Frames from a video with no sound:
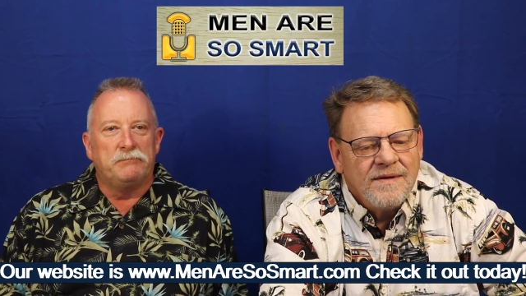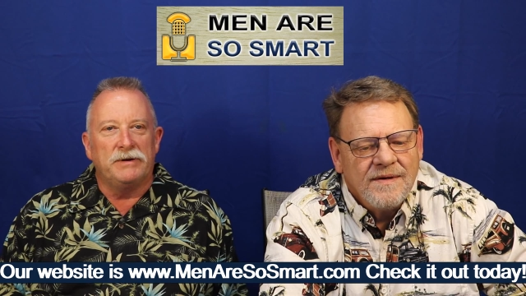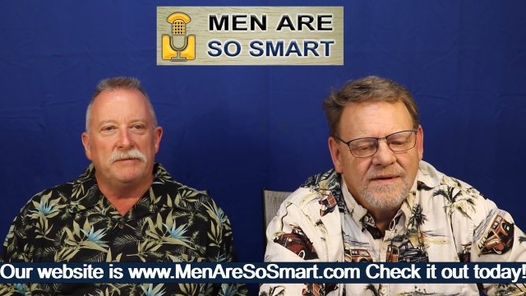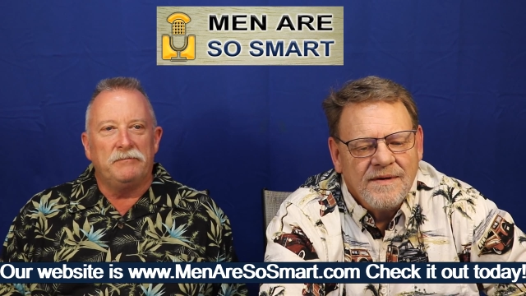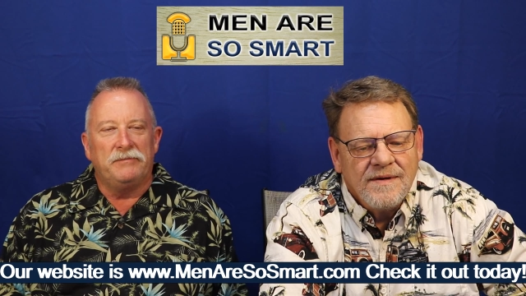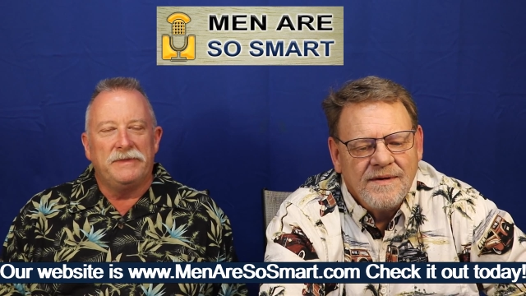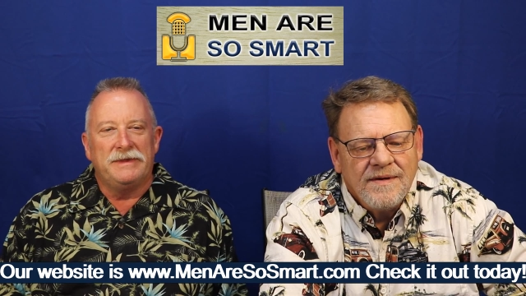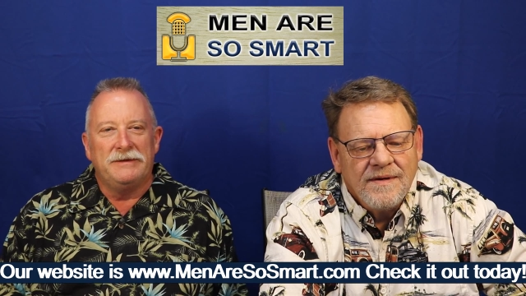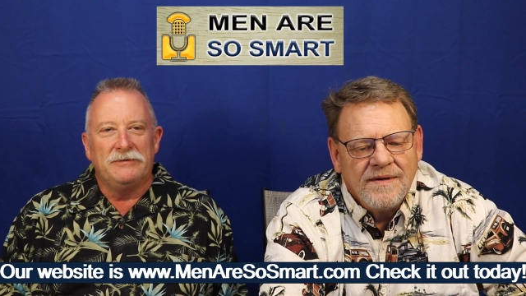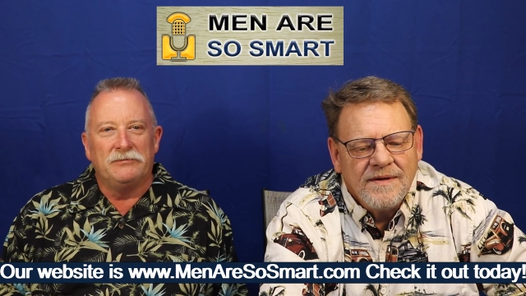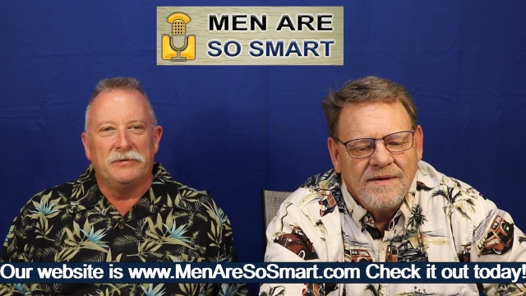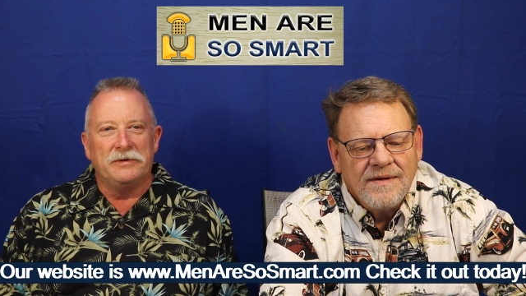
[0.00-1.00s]
Speaker 1: But
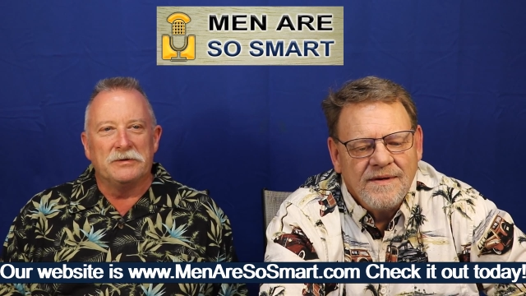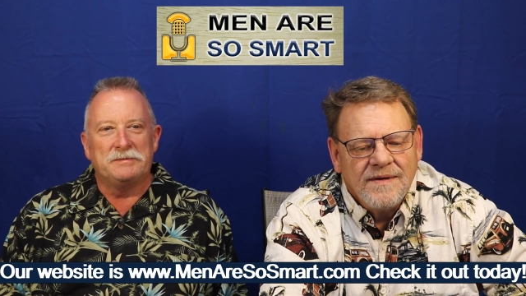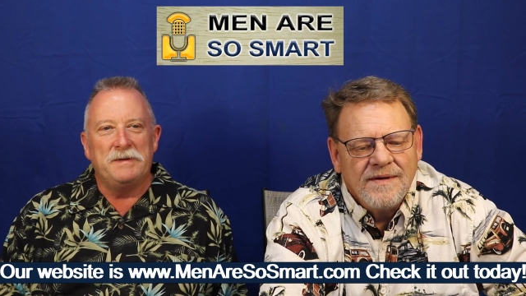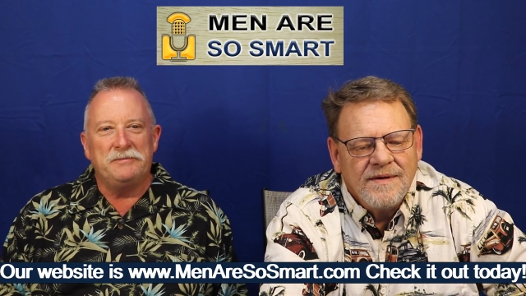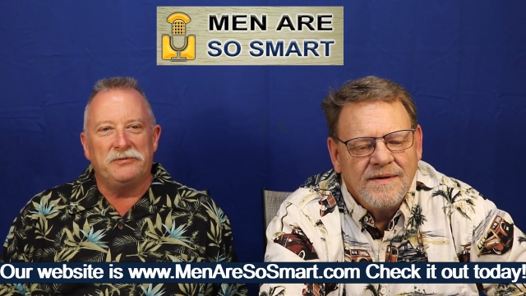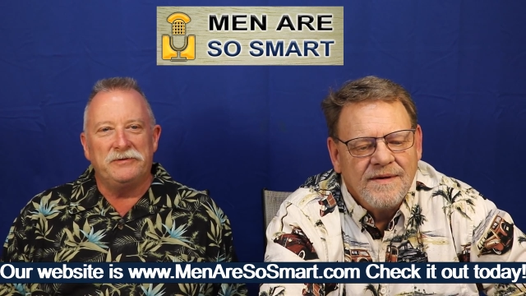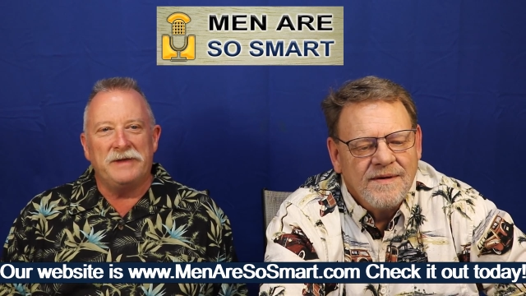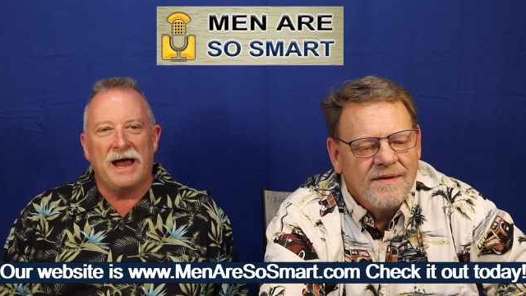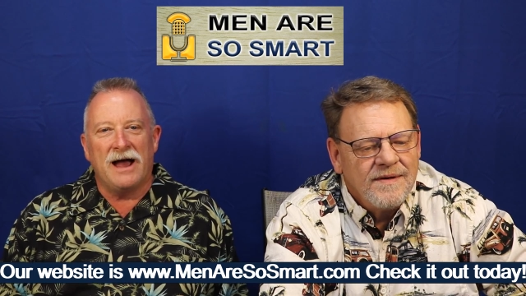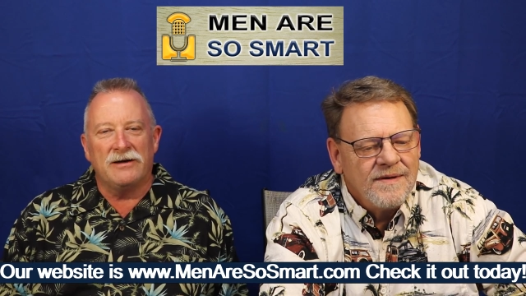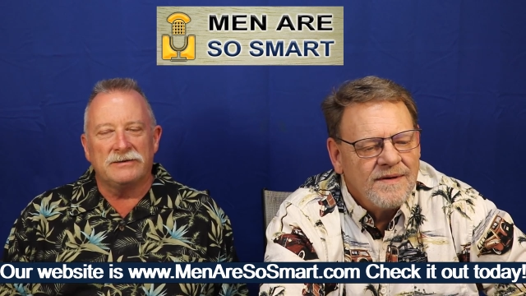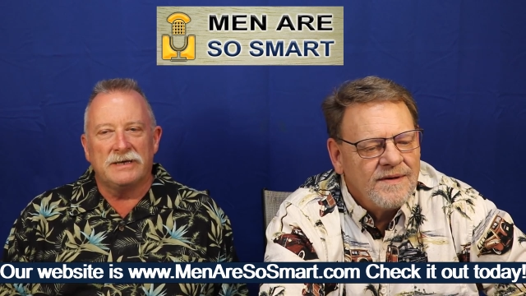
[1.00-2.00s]
when there's people in the
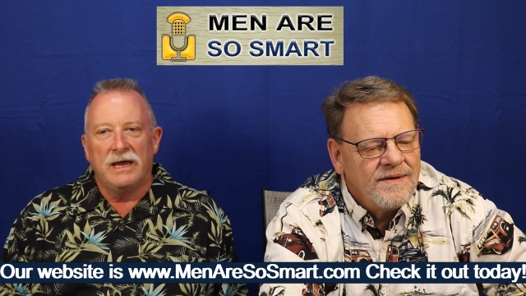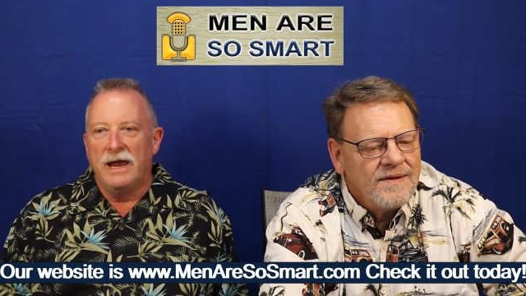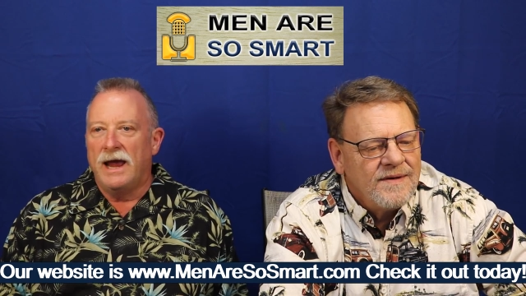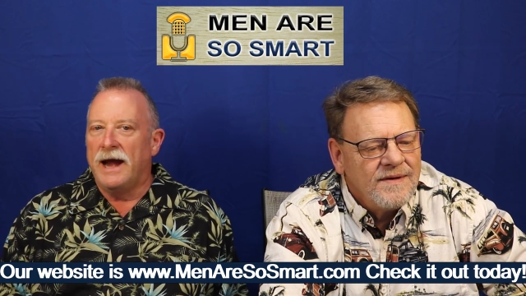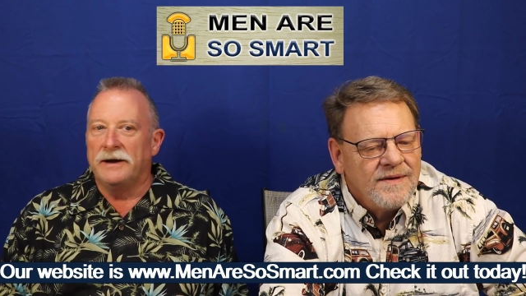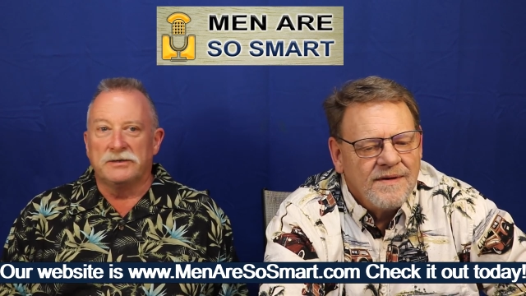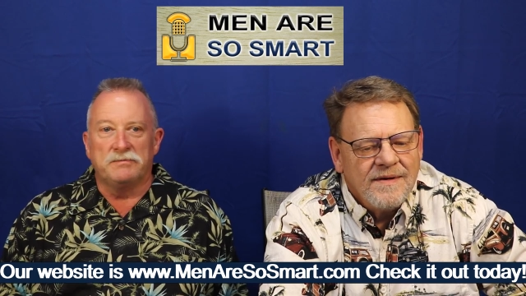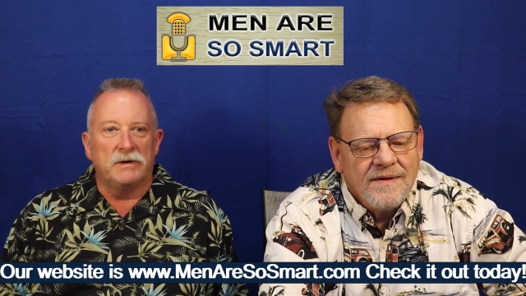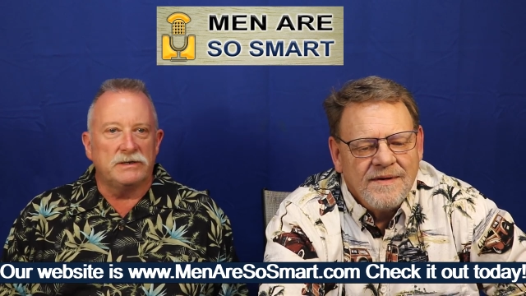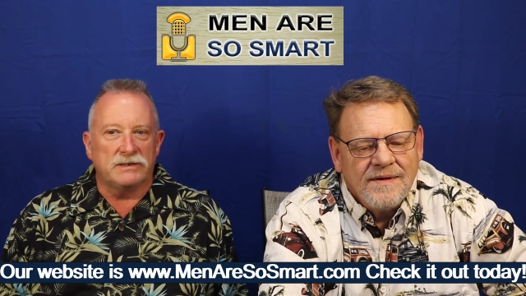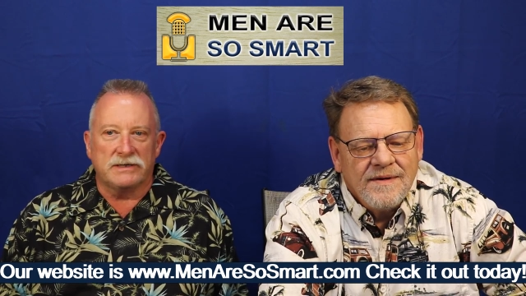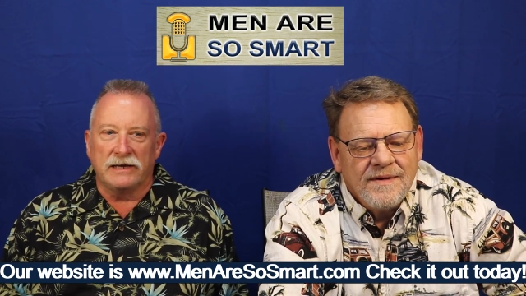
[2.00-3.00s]
house, and as
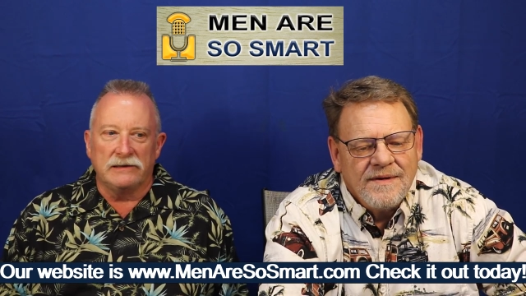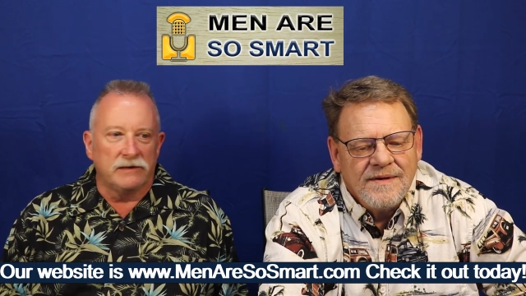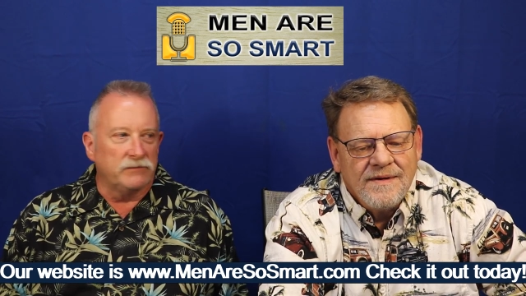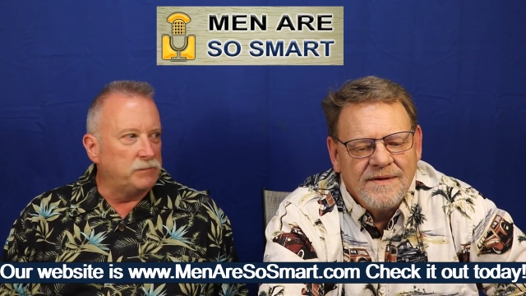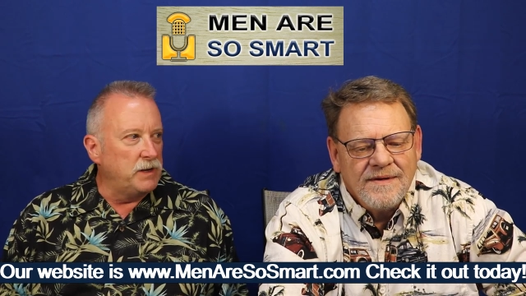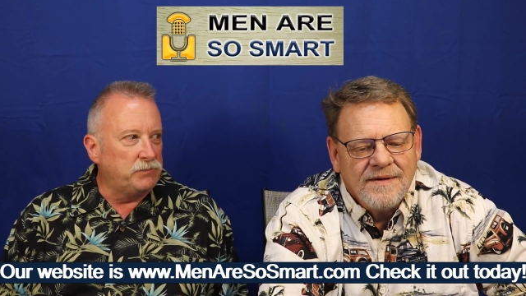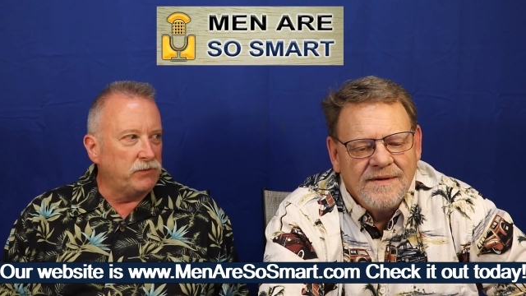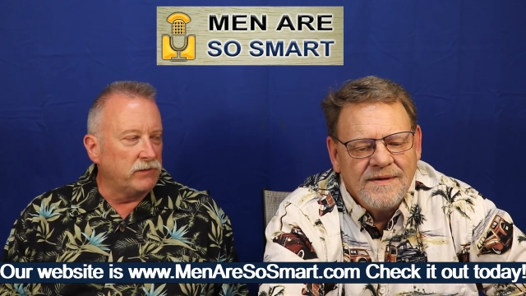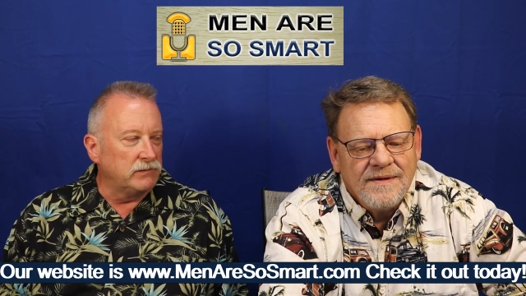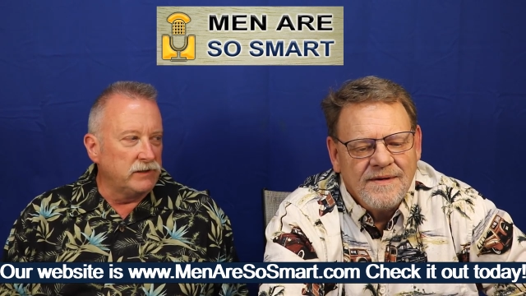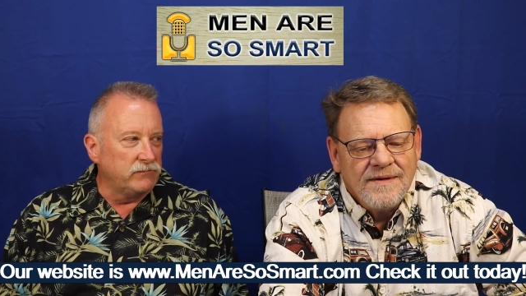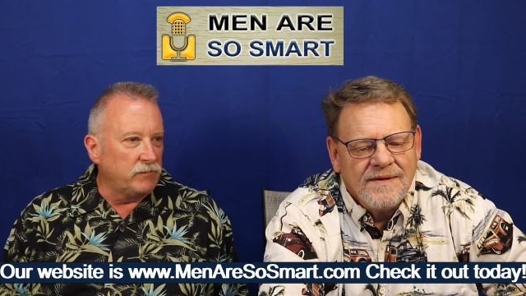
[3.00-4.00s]
much as I love the people
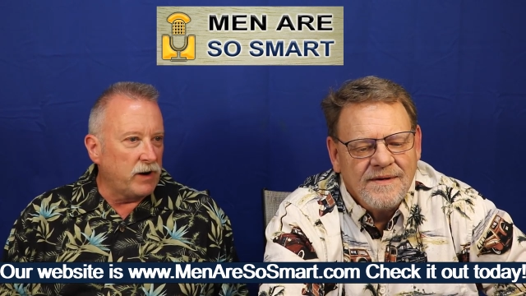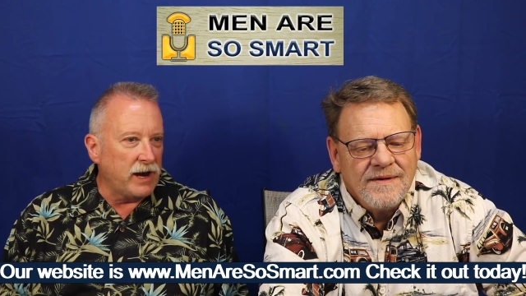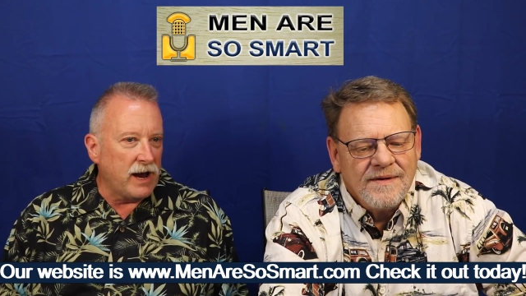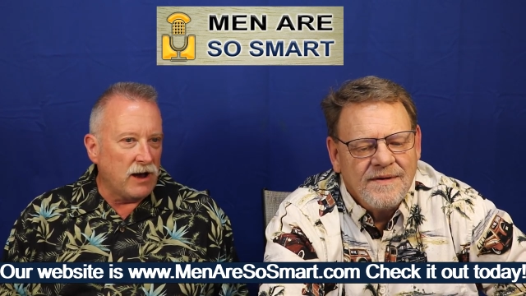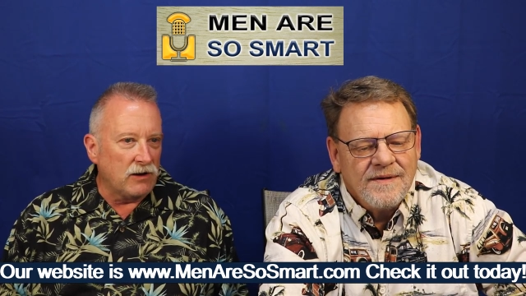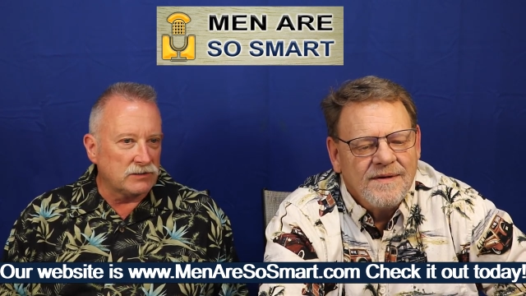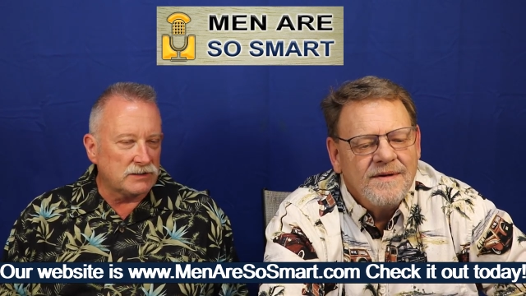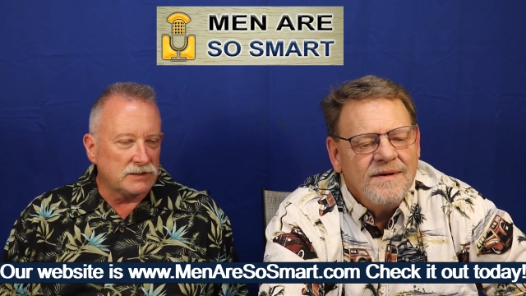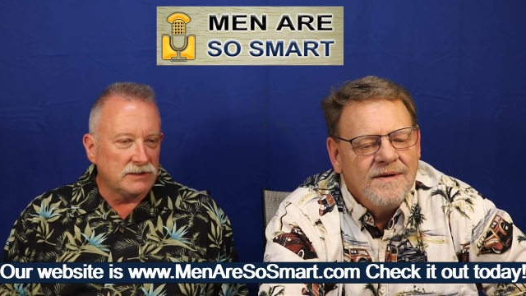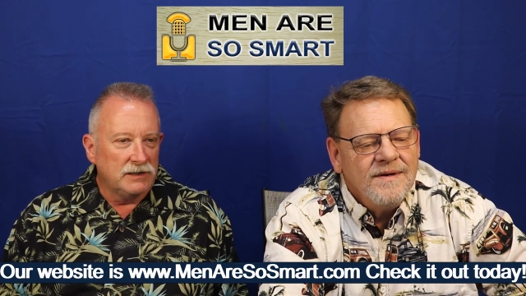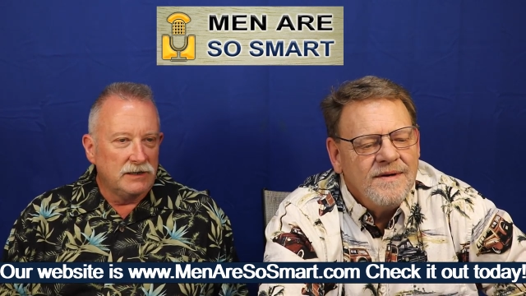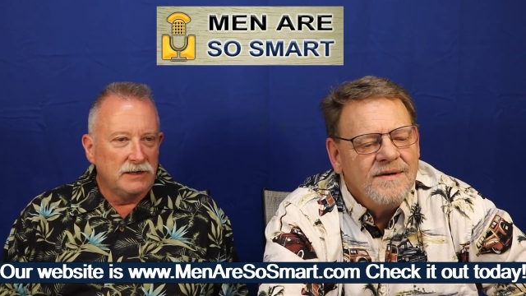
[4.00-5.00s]
that live in my house,